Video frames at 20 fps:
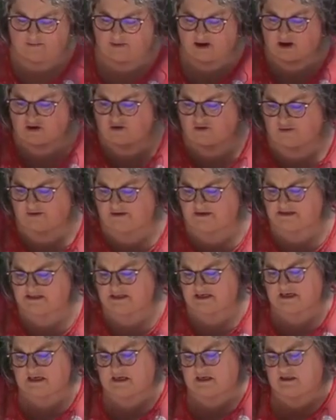a green
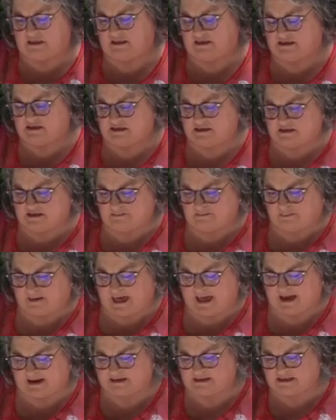tea. This is a
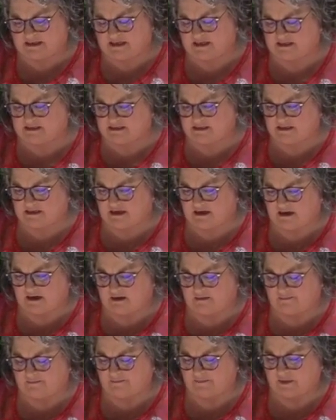black tea. It's an
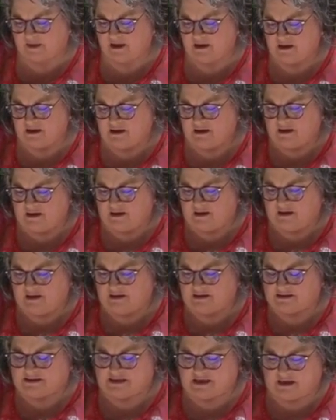
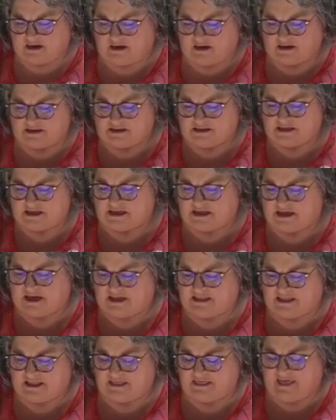Ceylon tea.
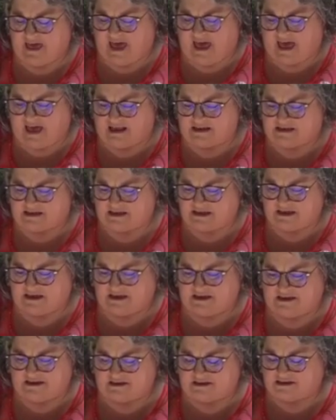And then that
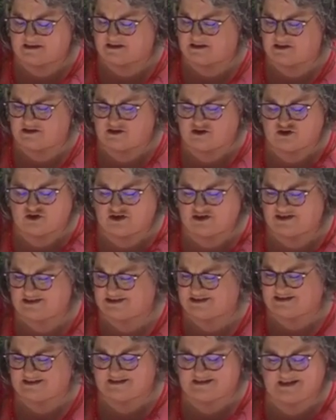is
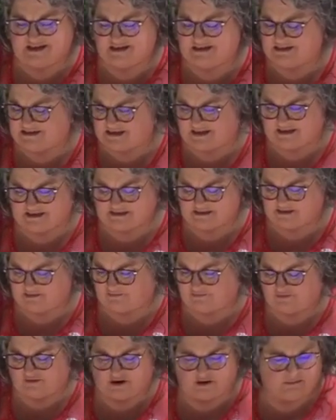just tea dust
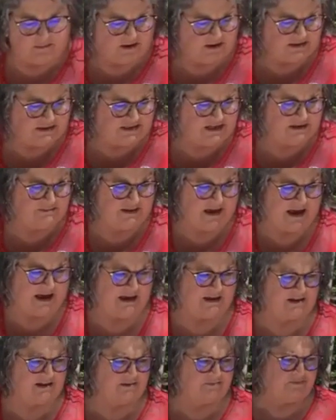from a tea
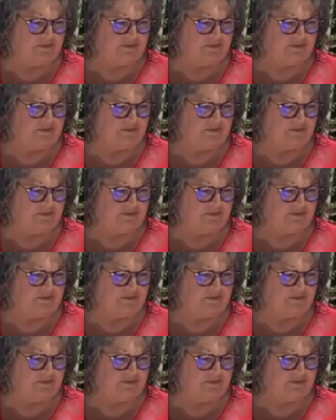bag.